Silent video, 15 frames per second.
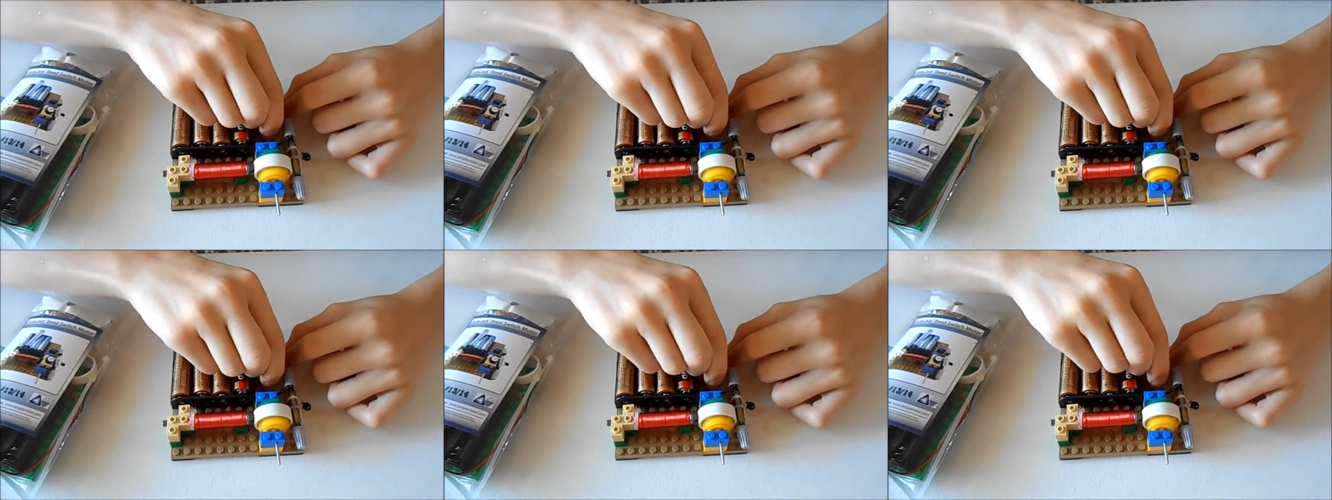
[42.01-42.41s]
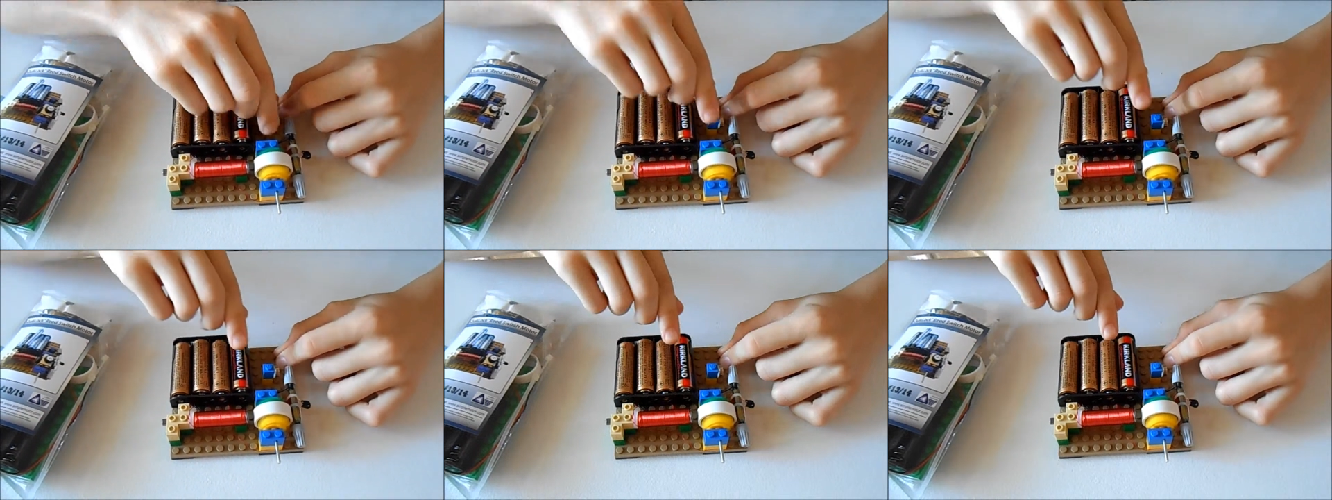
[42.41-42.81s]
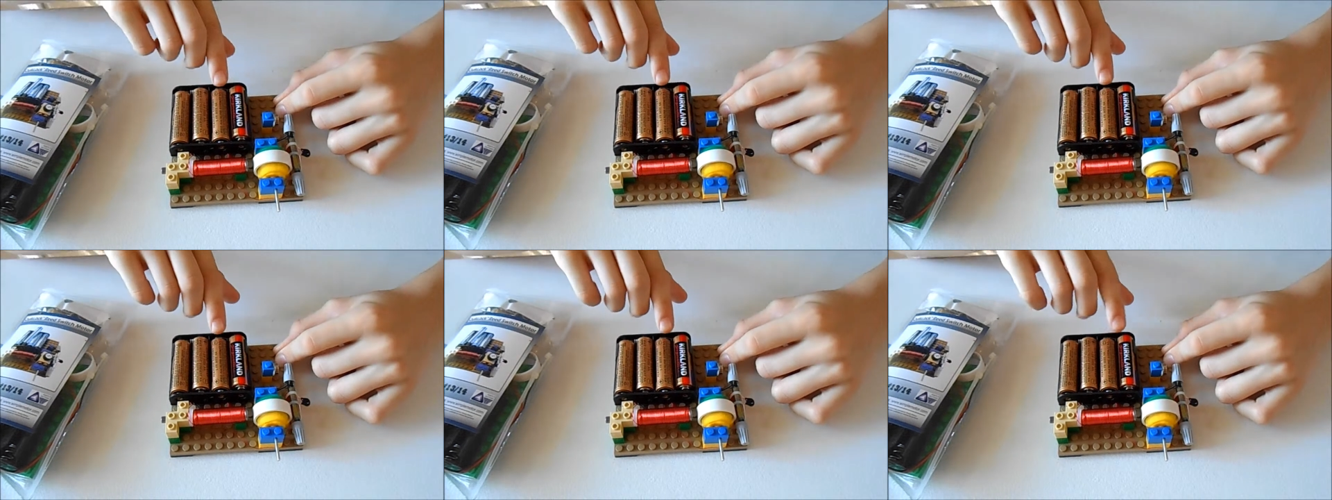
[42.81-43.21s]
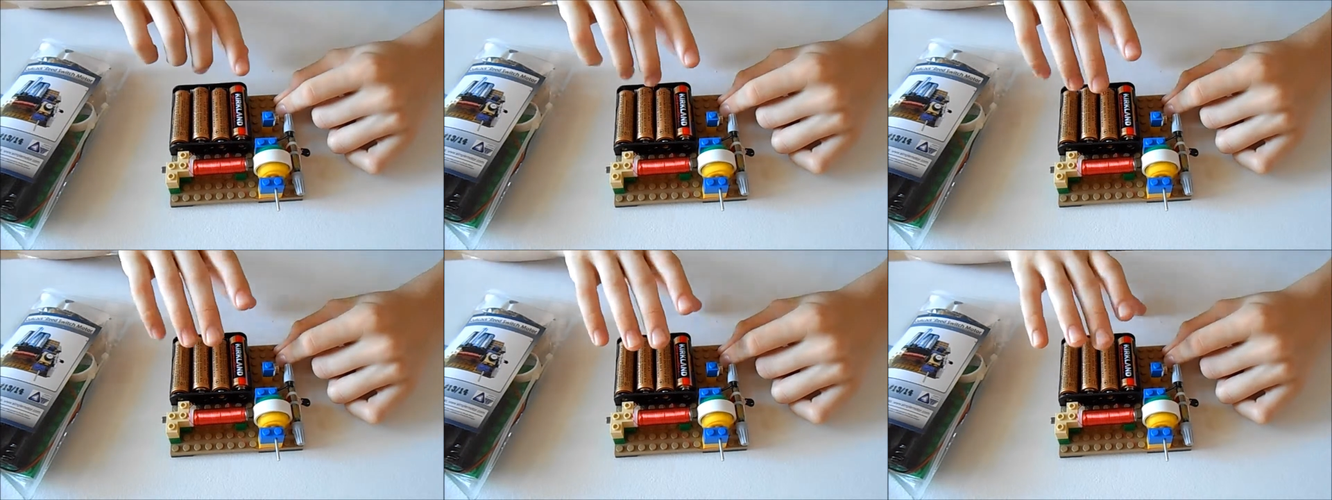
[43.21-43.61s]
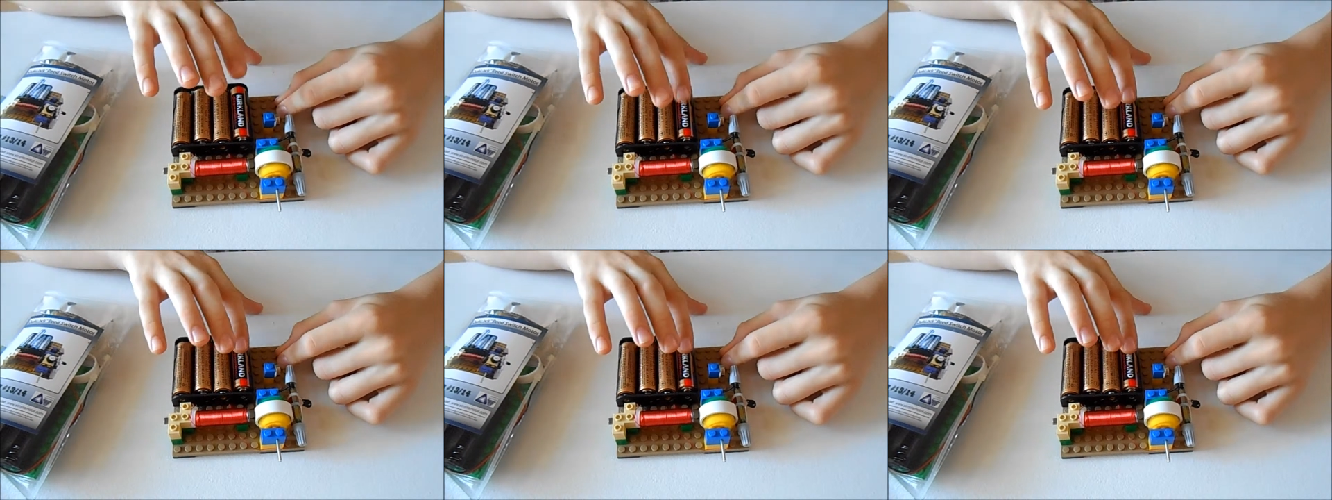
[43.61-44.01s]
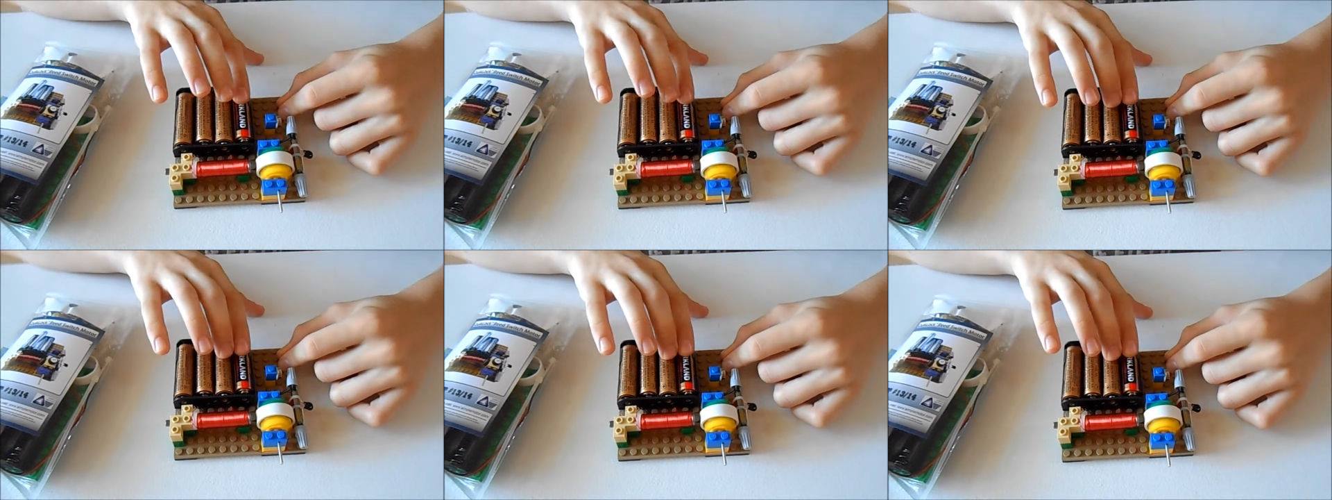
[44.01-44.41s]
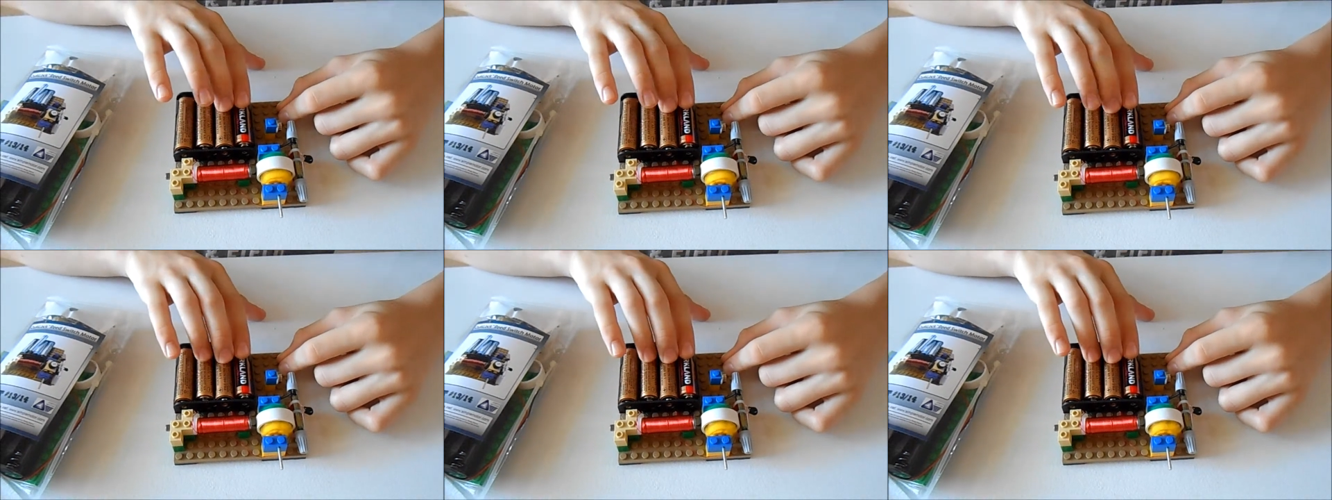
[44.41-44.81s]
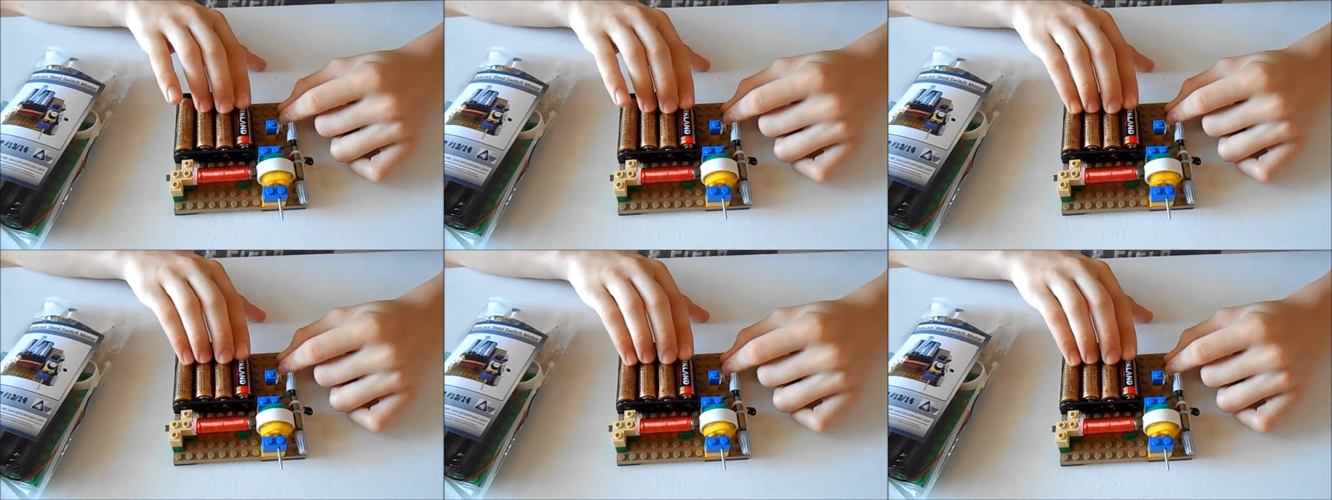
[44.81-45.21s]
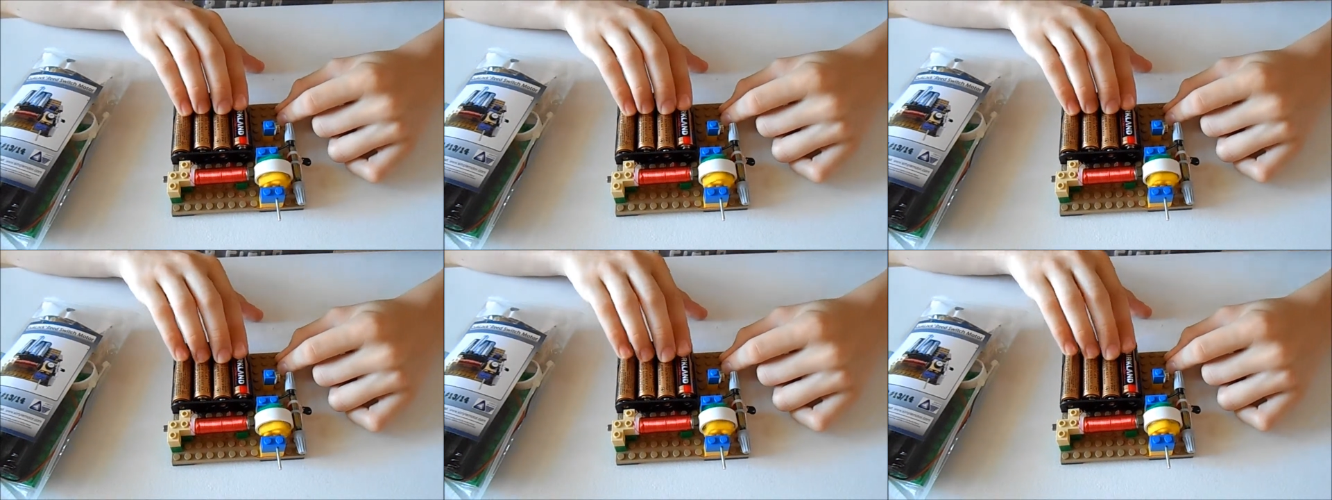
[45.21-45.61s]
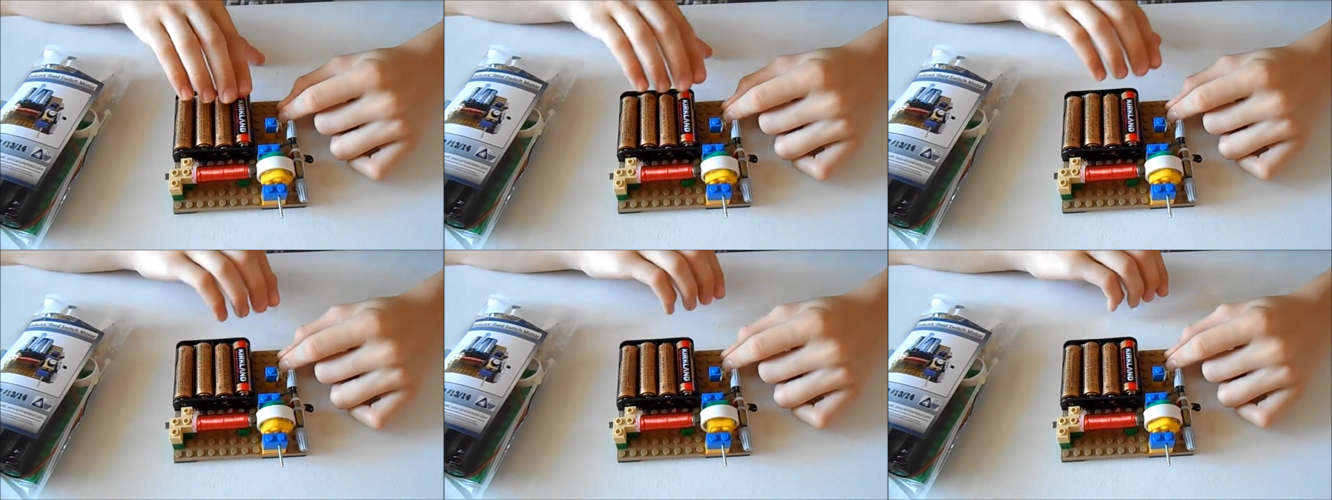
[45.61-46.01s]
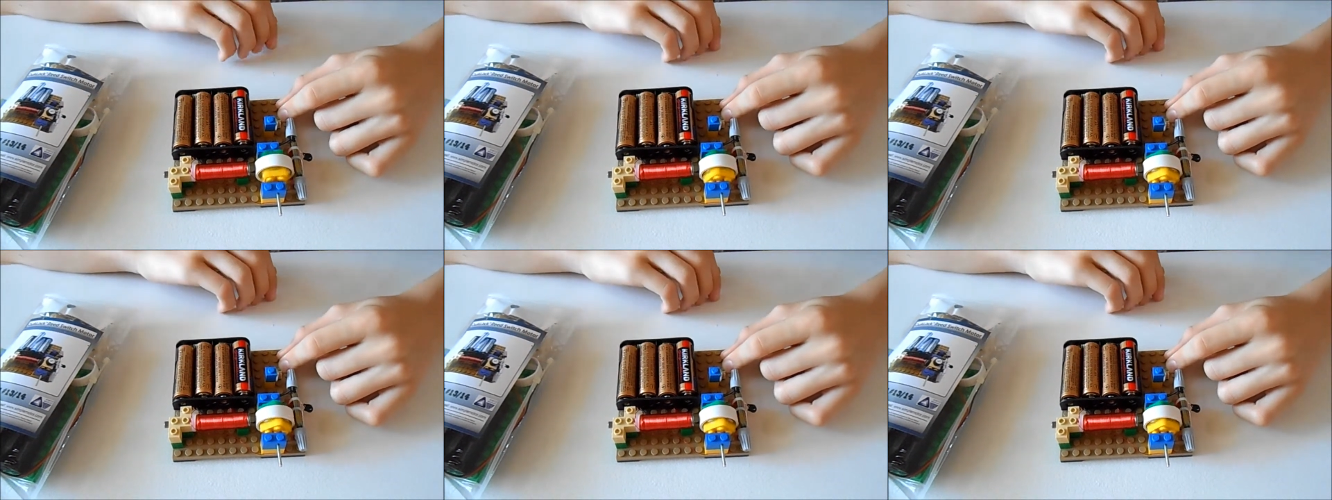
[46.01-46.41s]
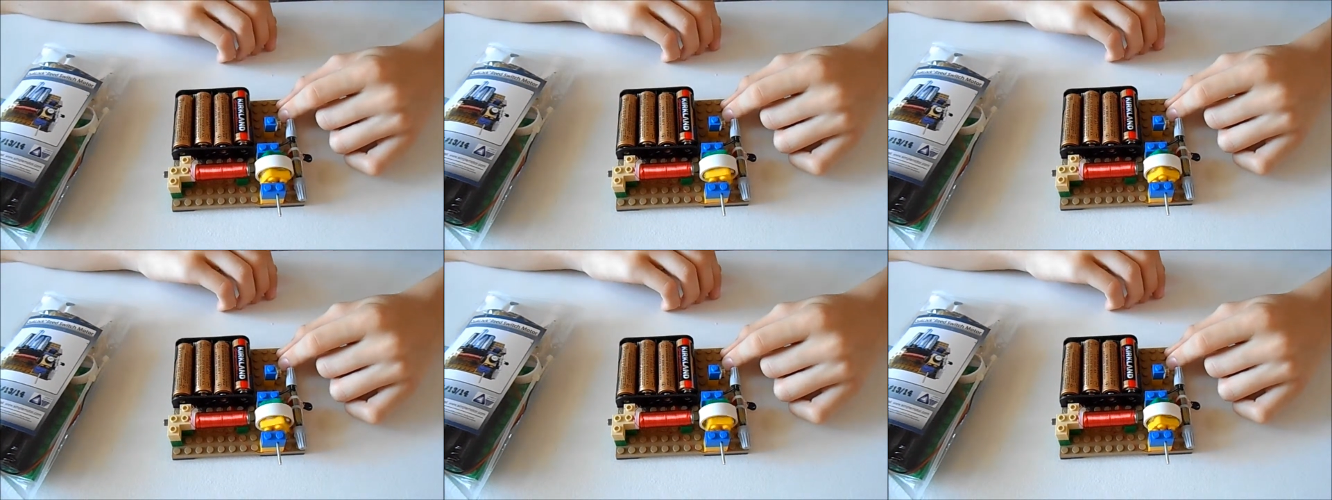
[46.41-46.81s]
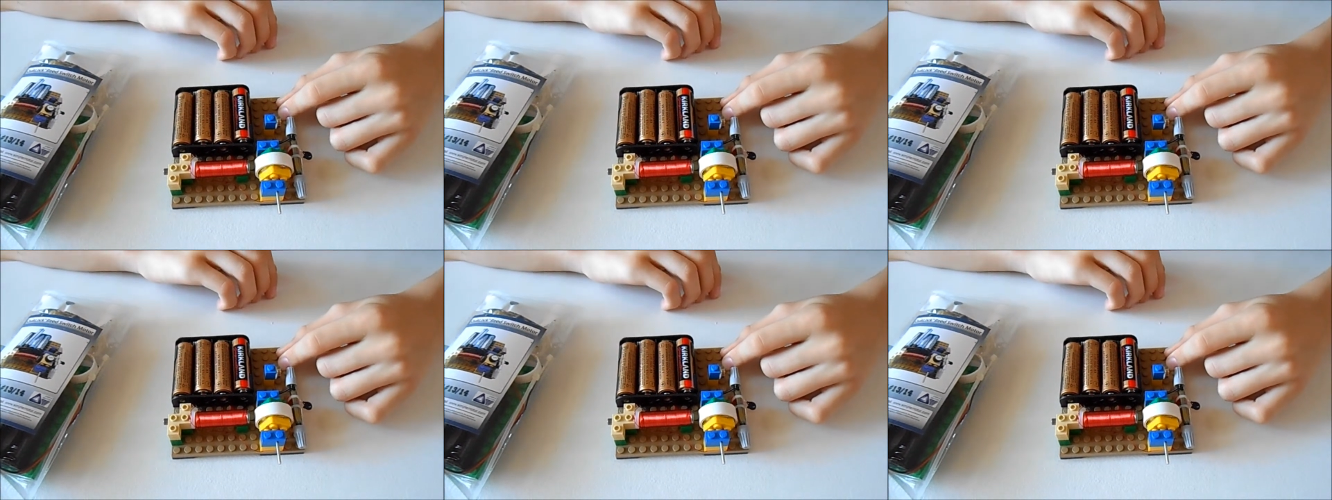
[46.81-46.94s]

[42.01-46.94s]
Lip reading: No face is visible, so there are no lips to read.